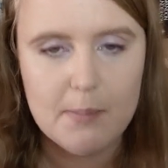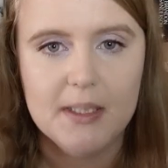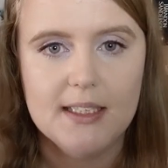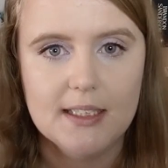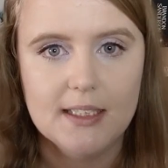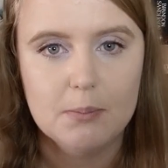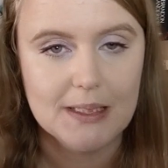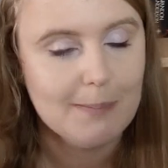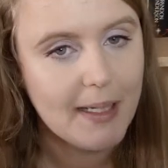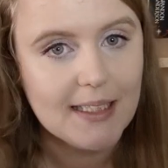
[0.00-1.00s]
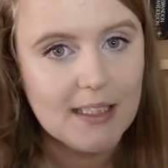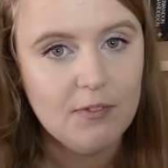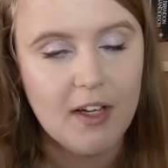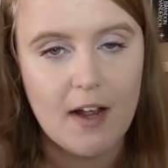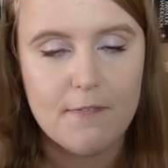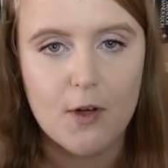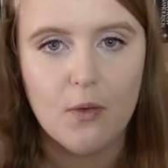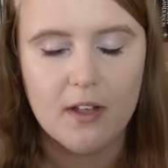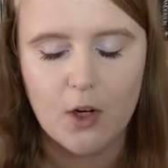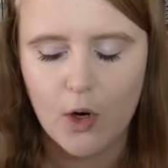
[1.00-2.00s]
limited perspective, and I
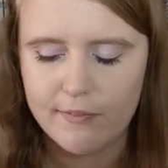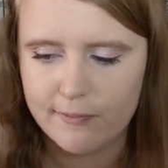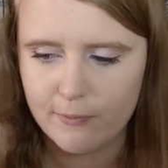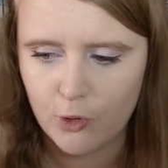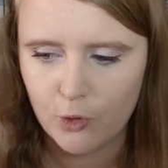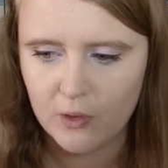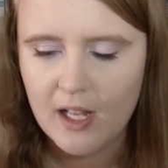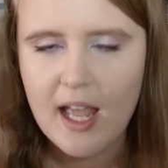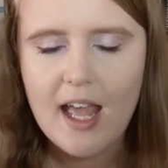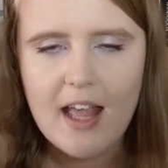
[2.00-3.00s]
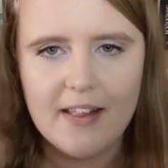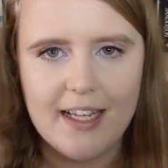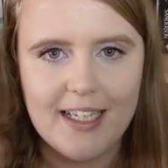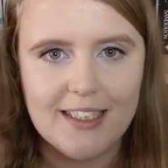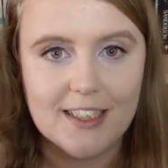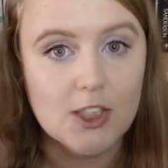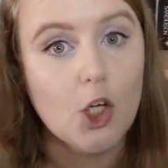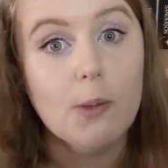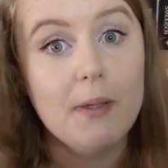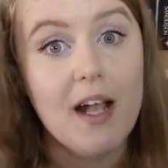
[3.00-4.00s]
felt that overall the
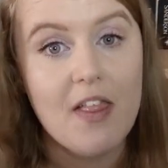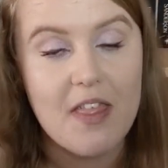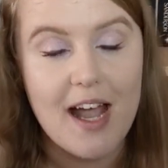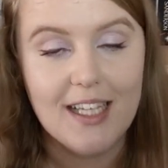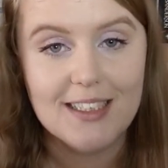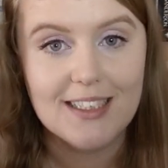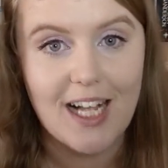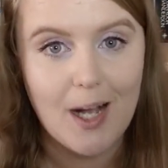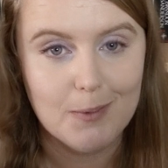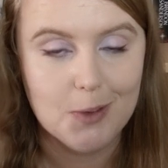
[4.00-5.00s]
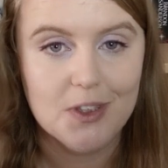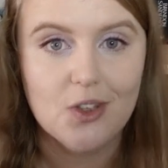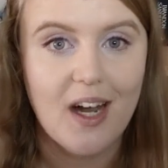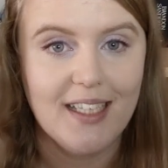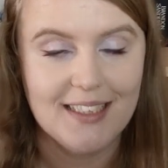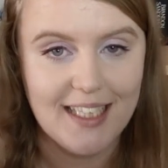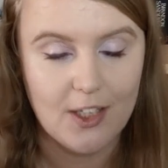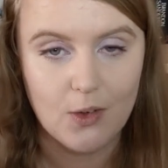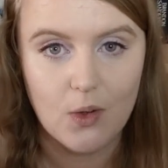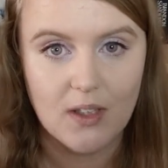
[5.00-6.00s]
dystopia that she was trying to
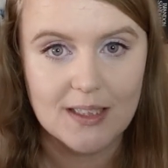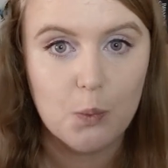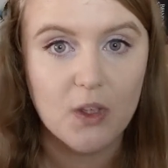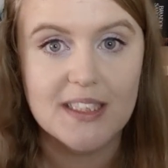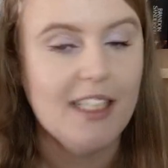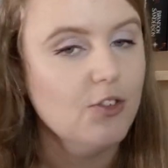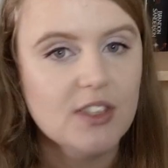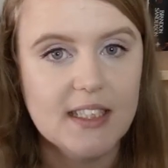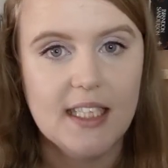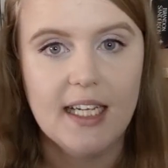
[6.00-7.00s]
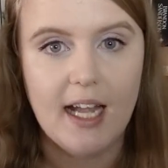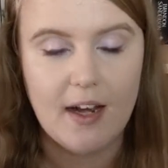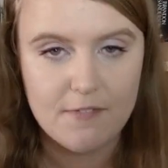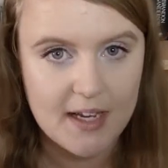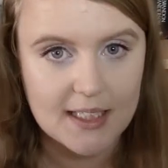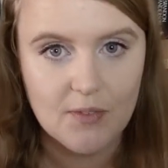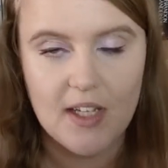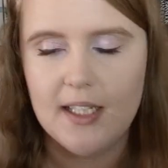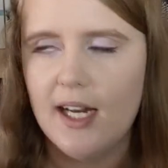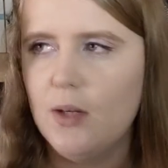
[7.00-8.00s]
get across was interesting and effective,
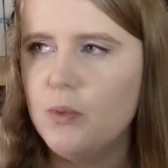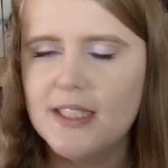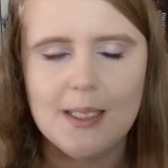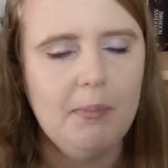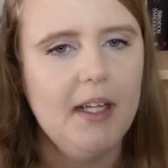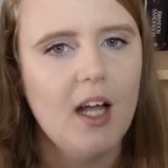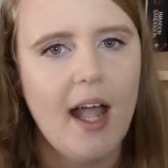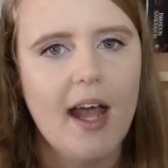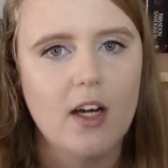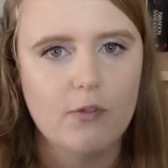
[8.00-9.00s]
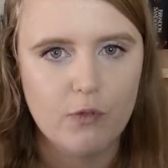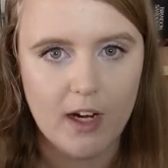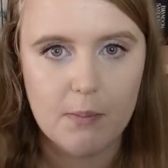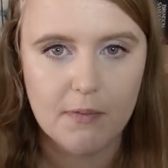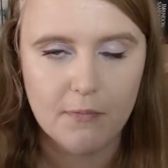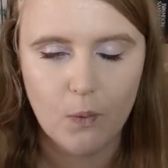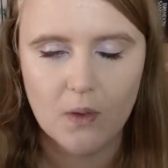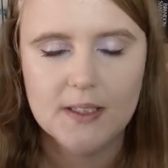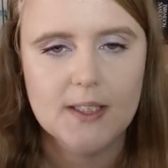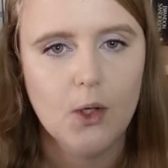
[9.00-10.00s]
and it was something I hadn't read
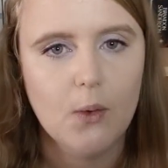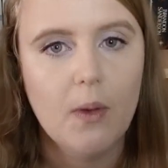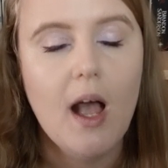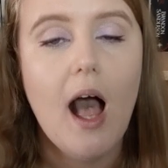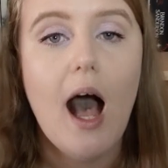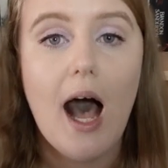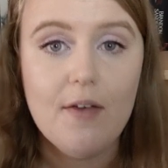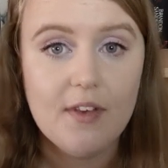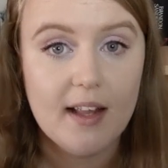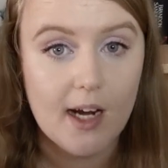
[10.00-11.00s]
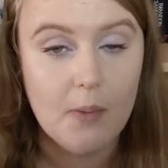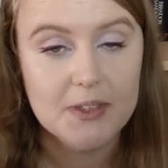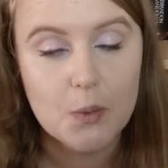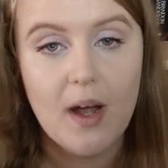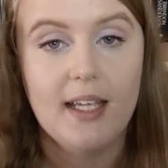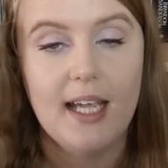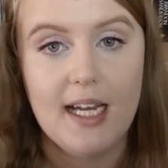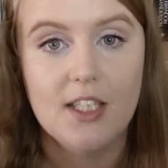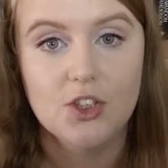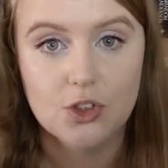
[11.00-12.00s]
before. So after that, I was quite
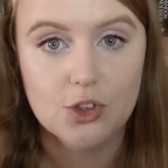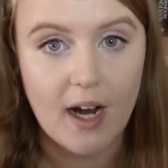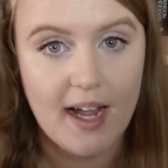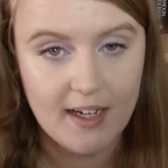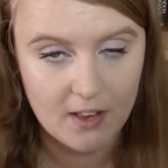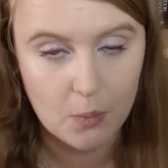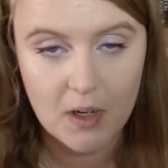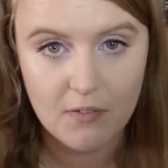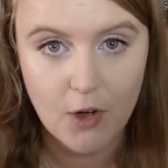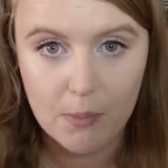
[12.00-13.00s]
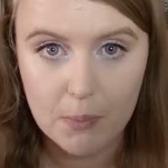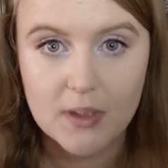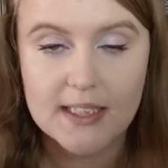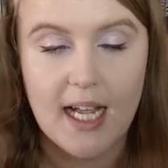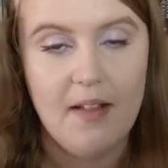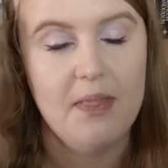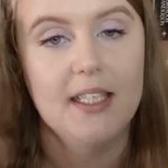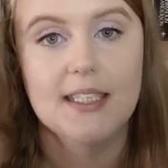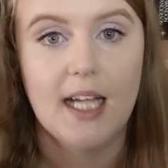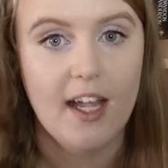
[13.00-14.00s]
keen to try another one of her books, and
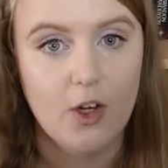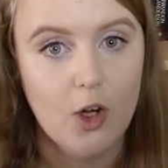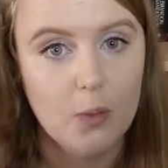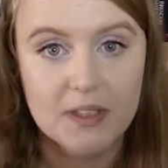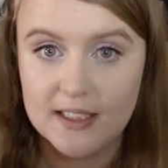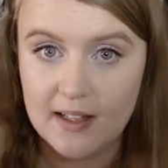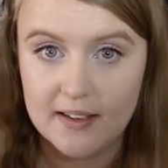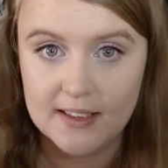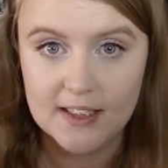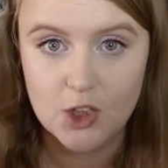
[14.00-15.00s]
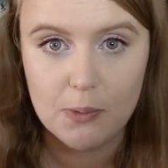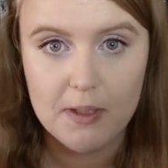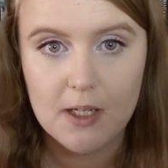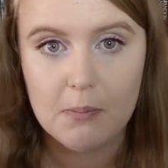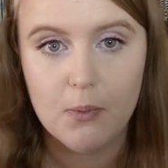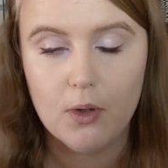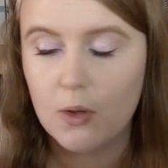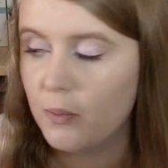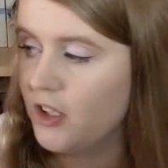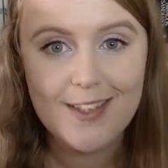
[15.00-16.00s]
this I had heard was another dystopian
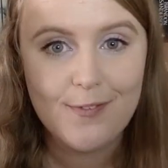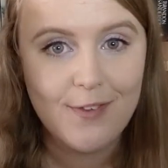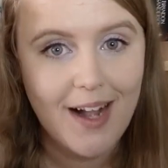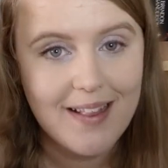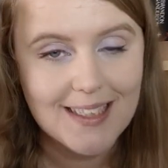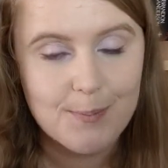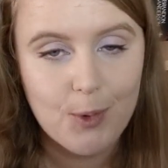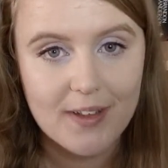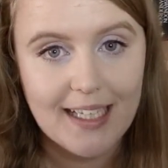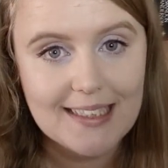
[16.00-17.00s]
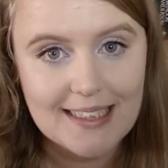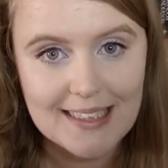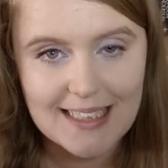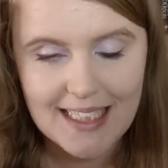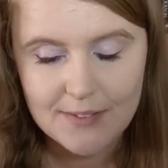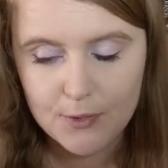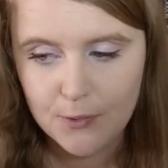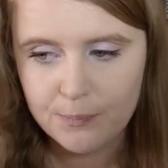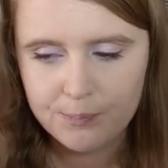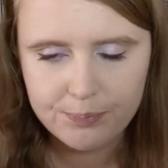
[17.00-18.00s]
book. I didn't find this book that
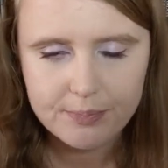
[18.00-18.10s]
successful.